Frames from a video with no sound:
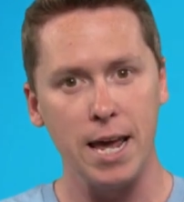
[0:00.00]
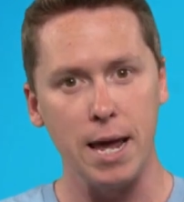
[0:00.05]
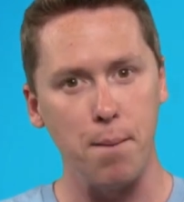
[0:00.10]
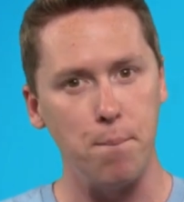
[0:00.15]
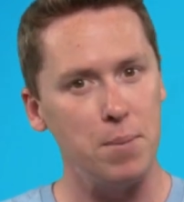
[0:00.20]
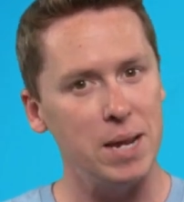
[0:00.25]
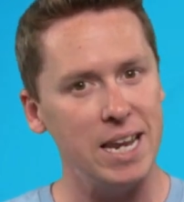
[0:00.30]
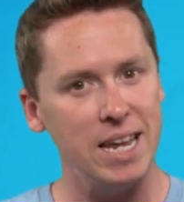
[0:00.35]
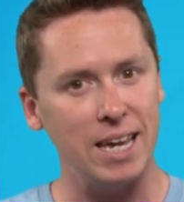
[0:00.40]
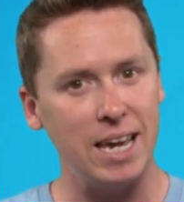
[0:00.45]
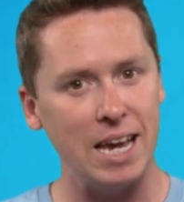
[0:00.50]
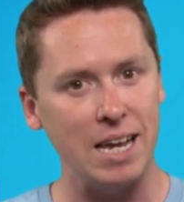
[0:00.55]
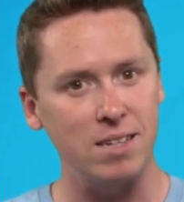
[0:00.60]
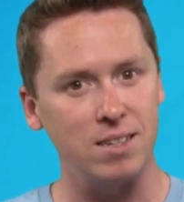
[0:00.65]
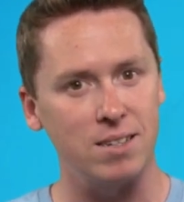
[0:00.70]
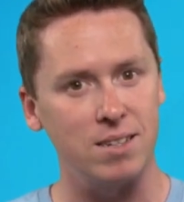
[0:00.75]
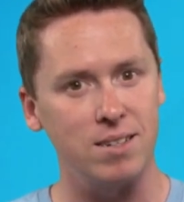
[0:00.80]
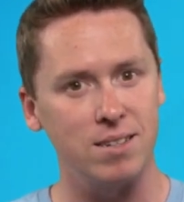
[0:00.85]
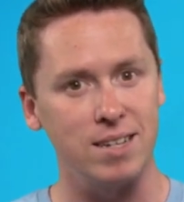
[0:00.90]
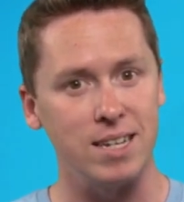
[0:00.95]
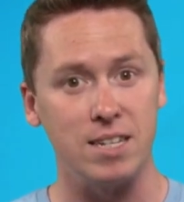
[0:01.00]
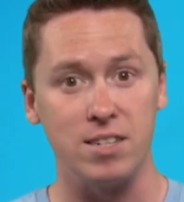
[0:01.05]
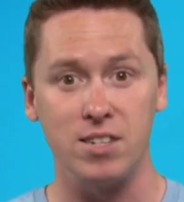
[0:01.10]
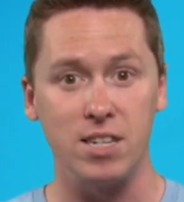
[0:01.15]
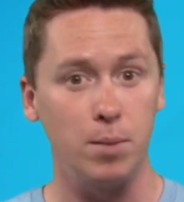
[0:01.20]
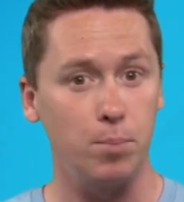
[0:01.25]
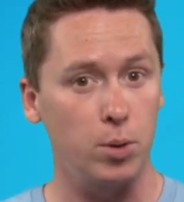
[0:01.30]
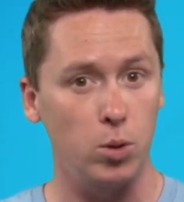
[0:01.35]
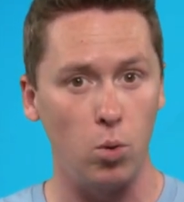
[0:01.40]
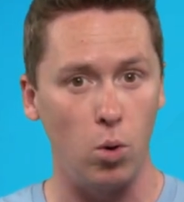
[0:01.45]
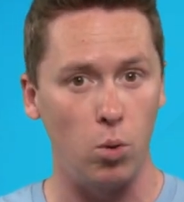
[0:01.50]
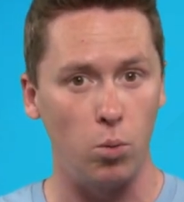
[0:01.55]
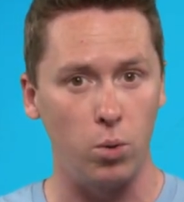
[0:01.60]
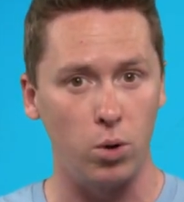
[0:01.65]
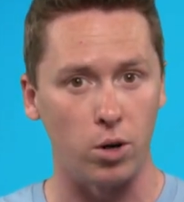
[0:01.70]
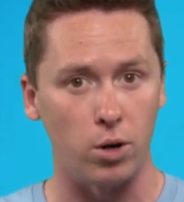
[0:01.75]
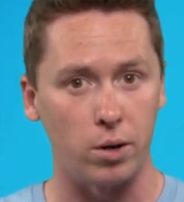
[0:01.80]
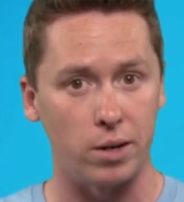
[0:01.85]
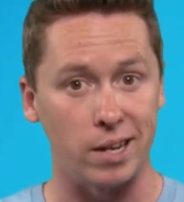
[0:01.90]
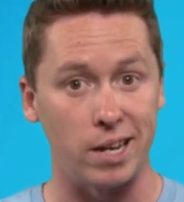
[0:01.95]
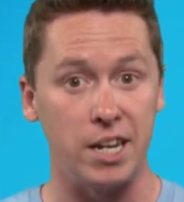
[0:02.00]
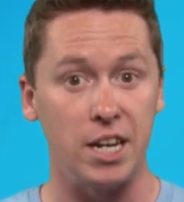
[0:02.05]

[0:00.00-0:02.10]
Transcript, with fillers: In many cases, it simply won't work,